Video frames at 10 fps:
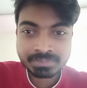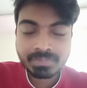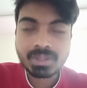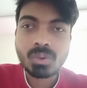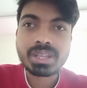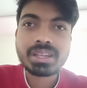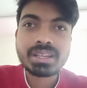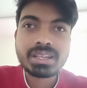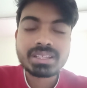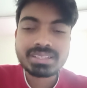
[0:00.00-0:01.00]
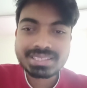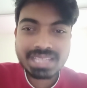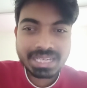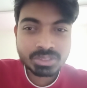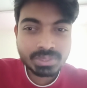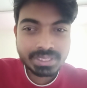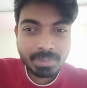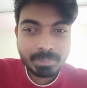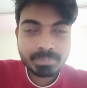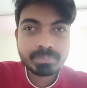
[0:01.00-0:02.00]
Okay, this is actually
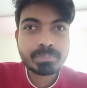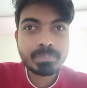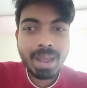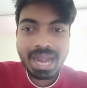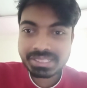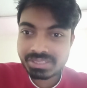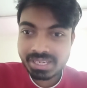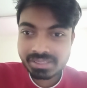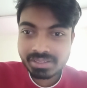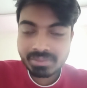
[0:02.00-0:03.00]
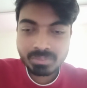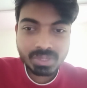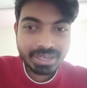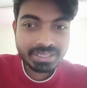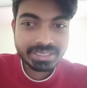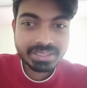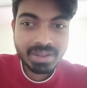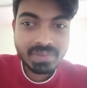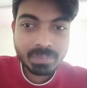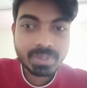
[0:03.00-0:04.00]
the bad thing the currently the
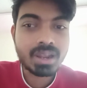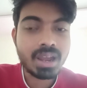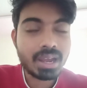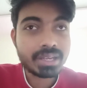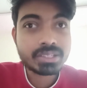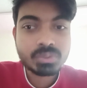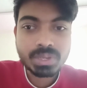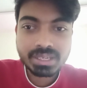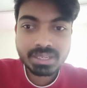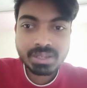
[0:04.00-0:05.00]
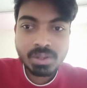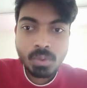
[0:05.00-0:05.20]
developer are doing.